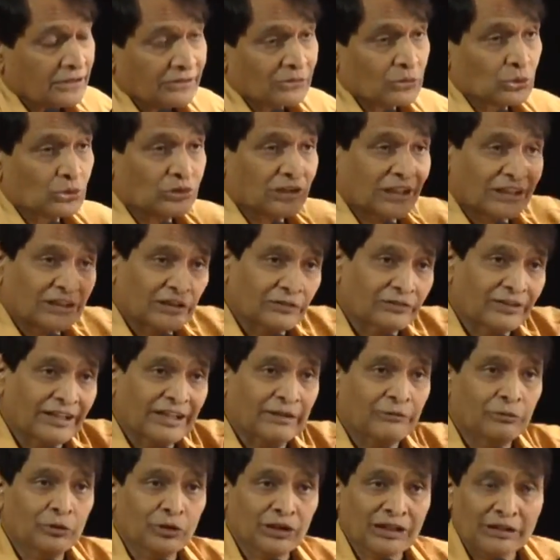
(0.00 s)
two-thirds of the
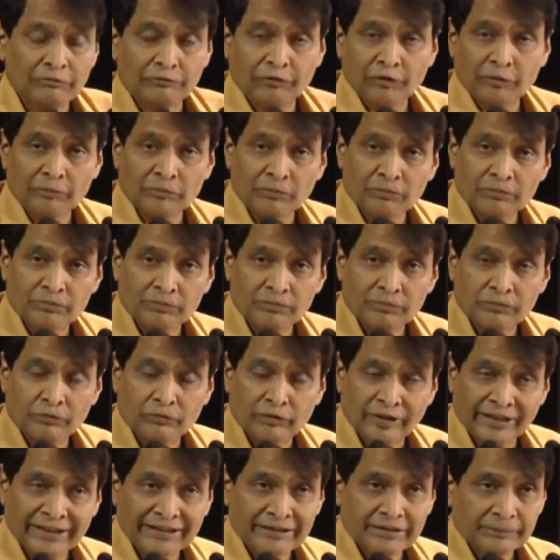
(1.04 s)
revenue come from
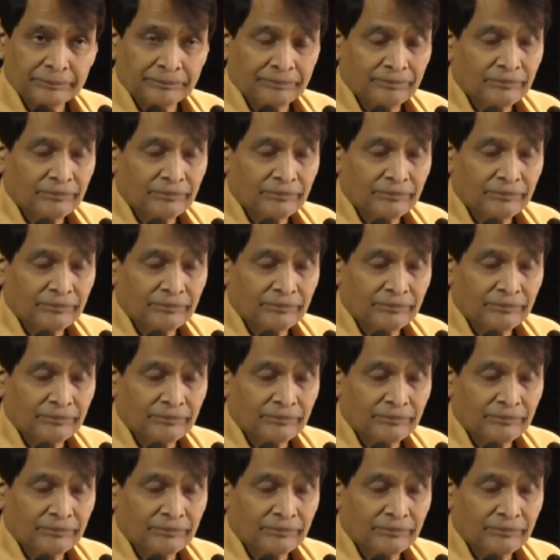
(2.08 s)
freight,